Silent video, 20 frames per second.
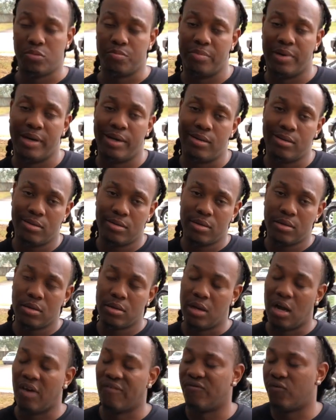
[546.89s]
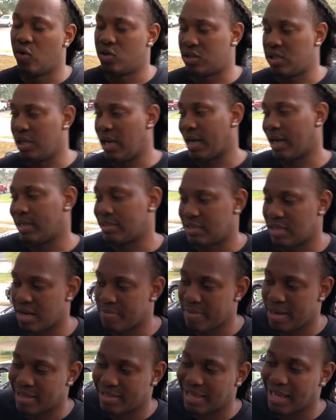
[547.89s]
But unfortunately, like I said,
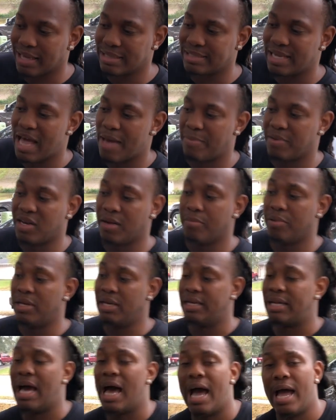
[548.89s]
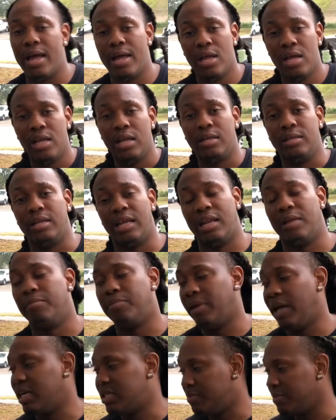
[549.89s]
man, things happened. The bully God didn't
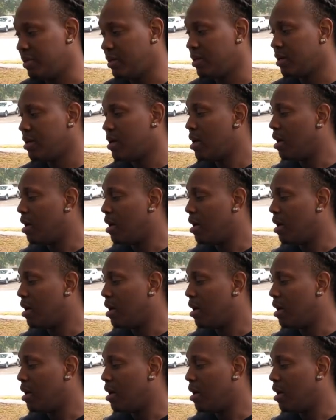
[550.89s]
bless me.